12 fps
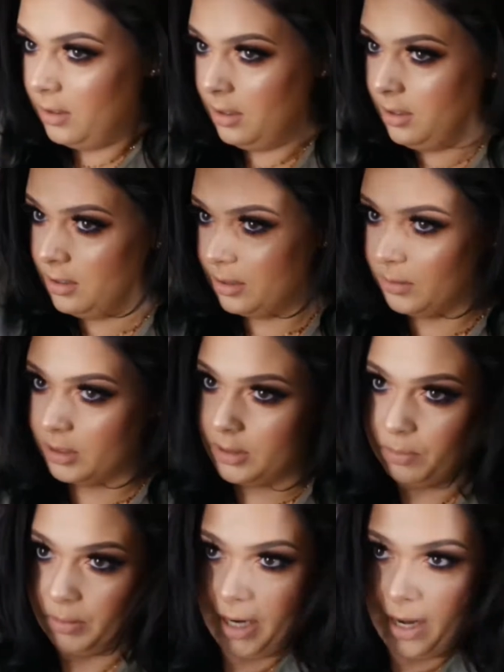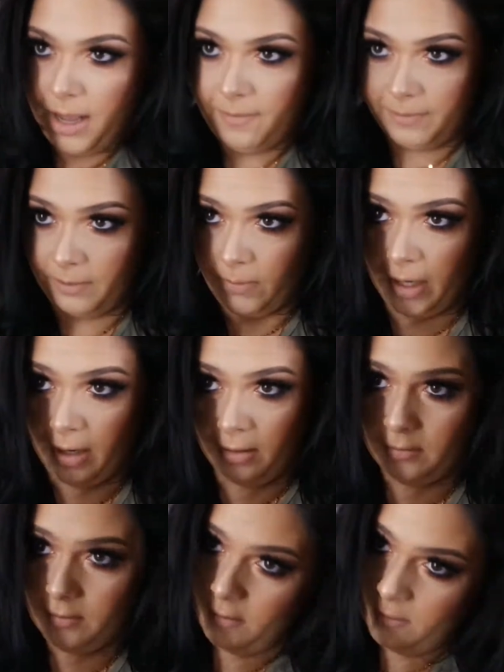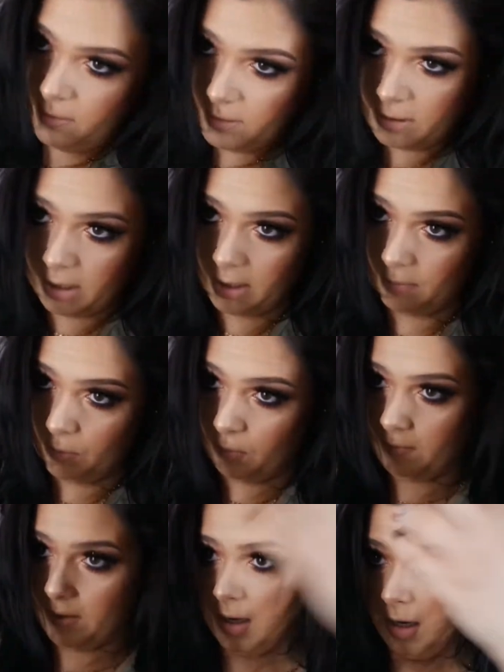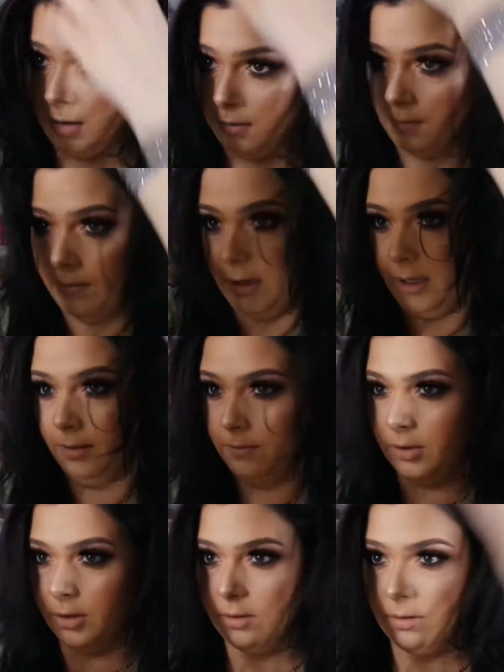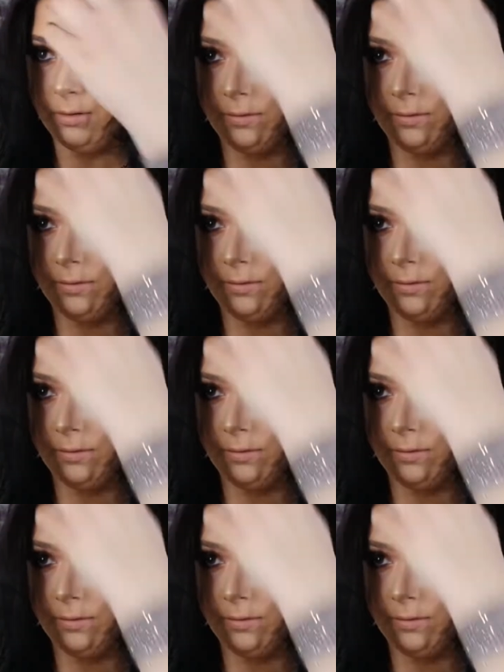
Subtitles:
So spray it everywhere. Just kind of move the hair around.